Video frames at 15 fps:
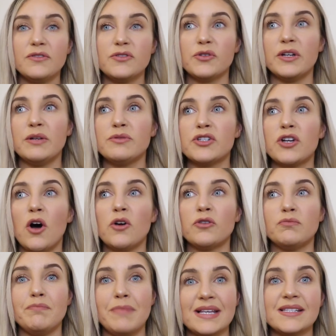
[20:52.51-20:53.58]
So he was called
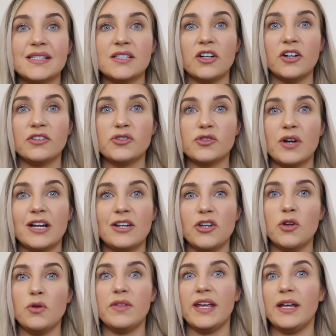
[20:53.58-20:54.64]
Mr. So I
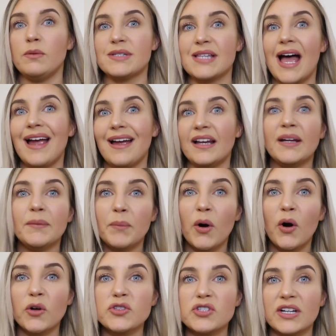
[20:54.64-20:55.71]
knew that he was like an
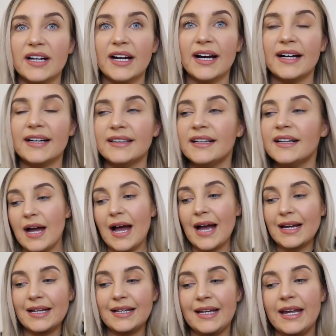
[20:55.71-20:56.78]
important guy. I
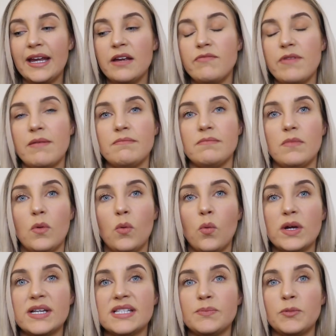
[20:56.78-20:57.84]
can hear him
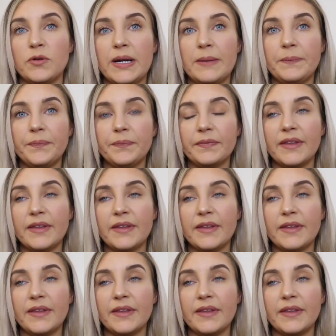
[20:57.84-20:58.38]
whispering.